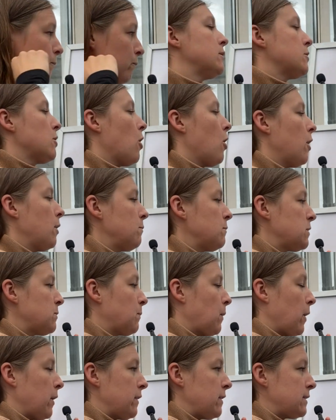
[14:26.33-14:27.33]
times
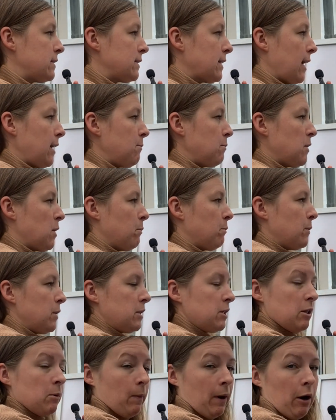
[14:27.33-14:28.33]
by the same number
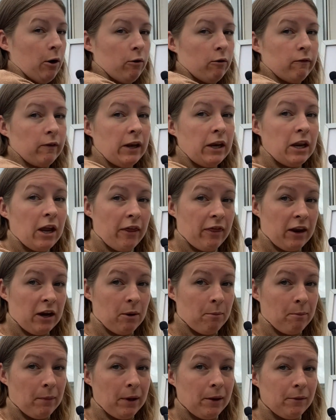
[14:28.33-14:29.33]
to the power of another
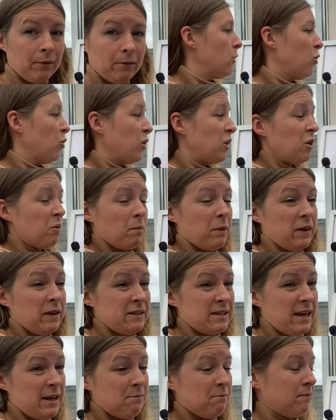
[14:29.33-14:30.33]
number, or it could be the
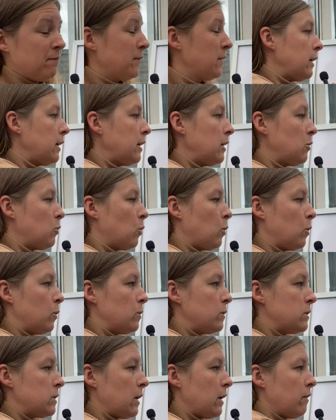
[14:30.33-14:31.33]
same,
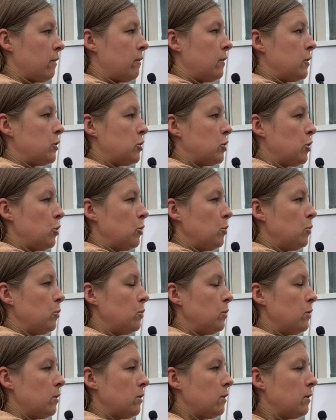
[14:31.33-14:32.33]
equals the 2.